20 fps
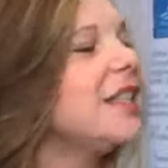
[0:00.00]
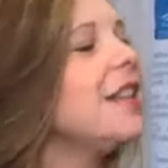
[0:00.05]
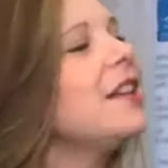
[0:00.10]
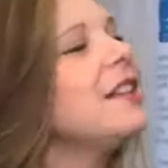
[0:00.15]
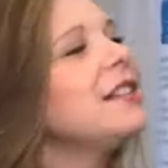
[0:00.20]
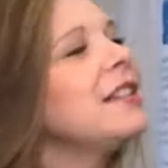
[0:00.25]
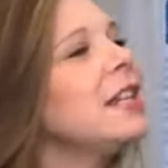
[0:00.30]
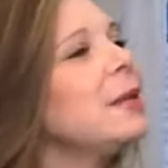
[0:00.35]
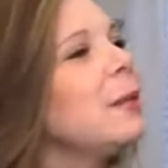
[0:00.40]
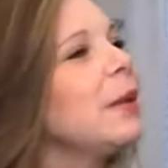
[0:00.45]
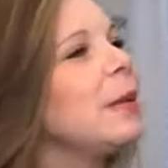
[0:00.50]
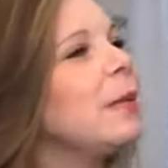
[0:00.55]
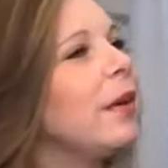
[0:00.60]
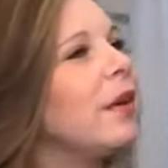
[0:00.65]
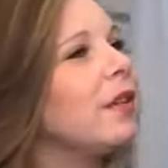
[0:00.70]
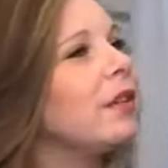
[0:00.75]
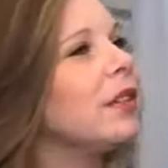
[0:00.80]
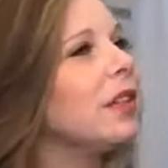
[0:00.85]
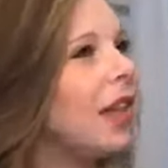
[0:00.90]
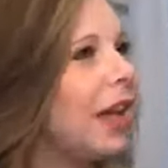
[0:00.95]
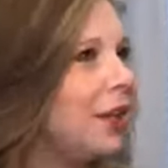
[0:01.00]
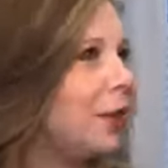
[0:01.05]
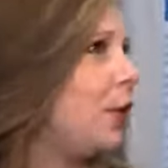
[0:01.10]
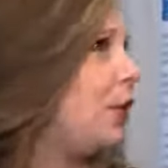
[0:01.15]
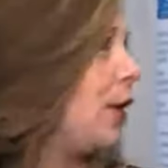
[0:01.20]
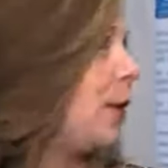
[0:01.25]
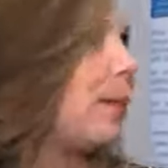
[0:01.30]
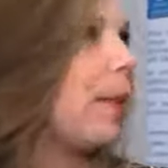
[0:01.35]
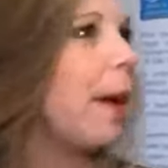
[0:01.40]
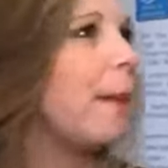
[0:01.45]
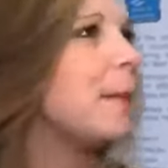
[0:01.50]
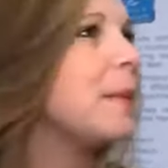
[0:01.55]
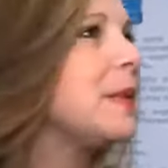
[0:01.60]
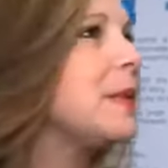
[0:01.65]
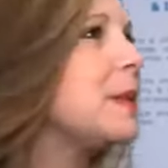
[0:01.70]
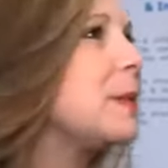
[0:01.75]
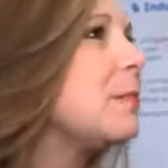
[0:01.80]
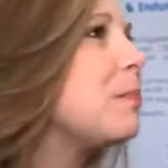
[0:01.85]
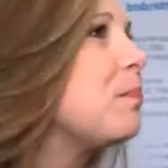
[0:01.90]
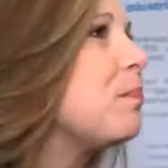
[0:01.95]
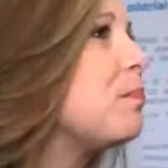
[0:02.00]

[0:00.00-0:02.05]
Tell us a little bit about CLYDEUNION Pumps.